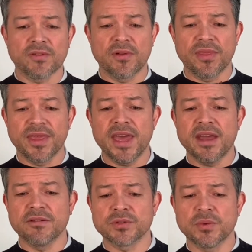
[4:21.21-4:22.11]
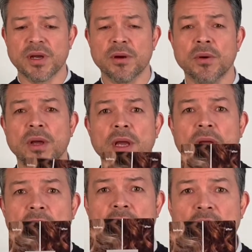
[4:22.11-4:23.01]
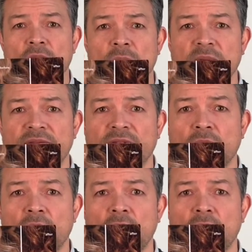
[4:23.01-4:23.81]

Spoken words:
there as well, you've got the before